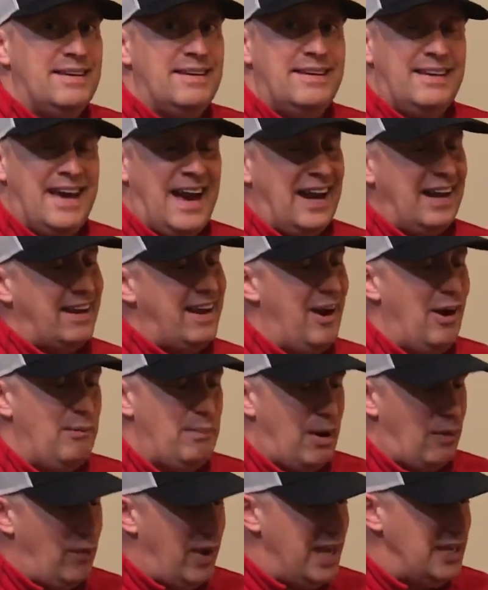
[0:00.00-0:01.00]
Got to carry
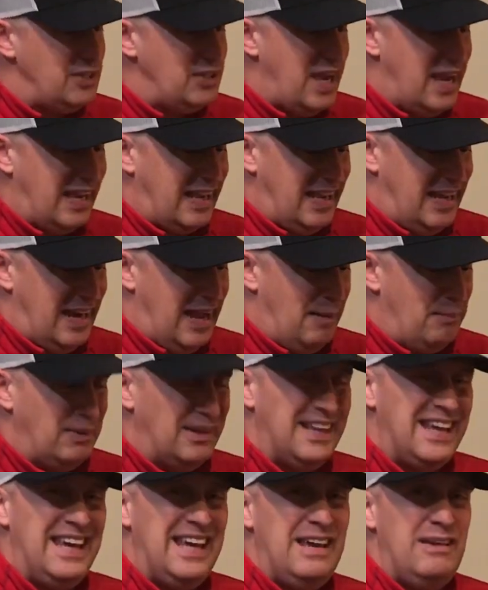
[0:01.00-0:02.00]
my rain jacket. I
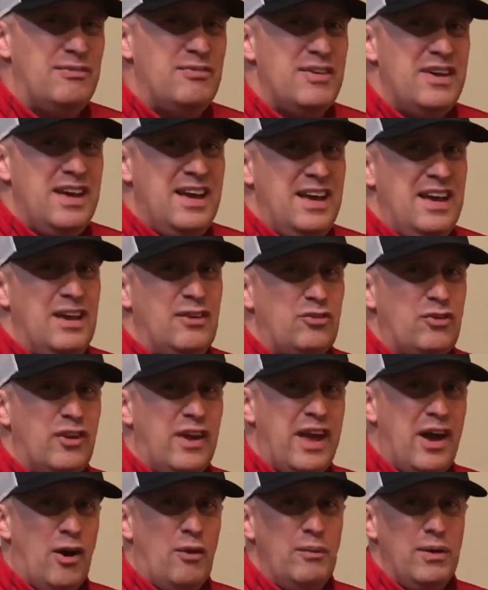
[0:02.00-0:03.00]
believe it's going to
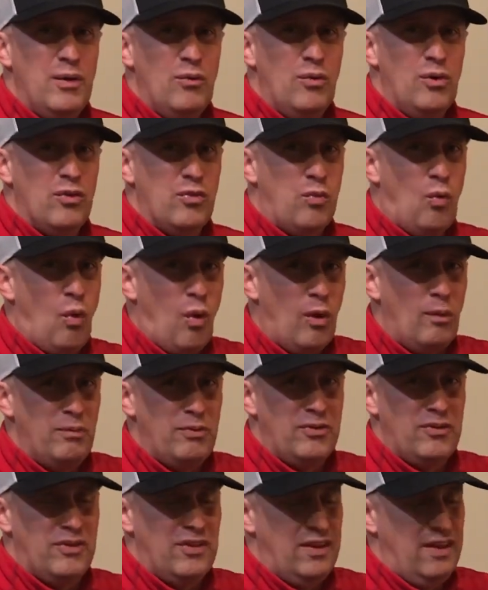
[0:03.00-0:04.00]
help me with
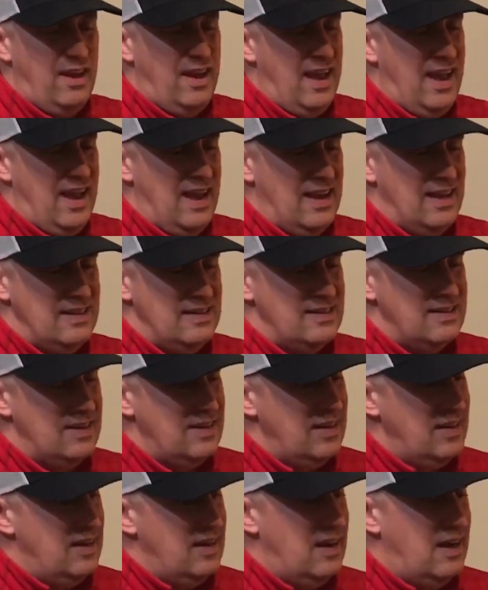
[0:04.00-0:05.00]
warmth, and
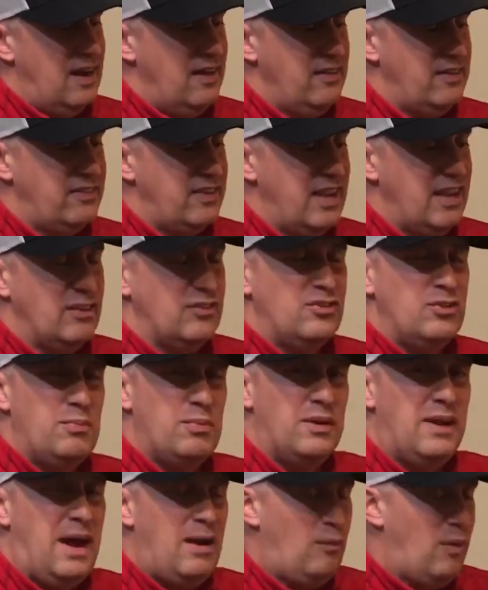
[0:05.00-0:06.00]
this thing is super
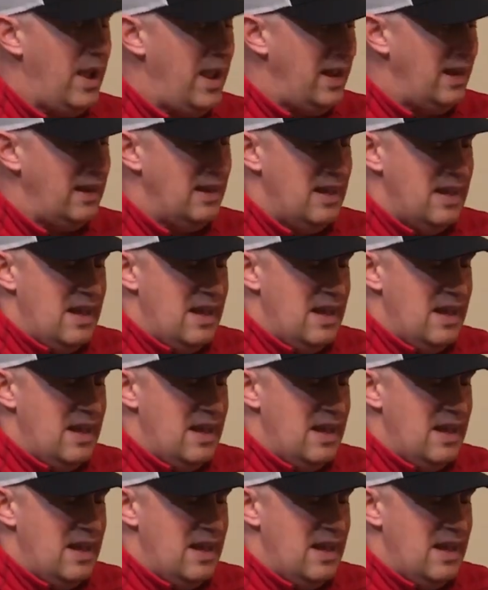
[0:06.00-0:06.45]
lightweight.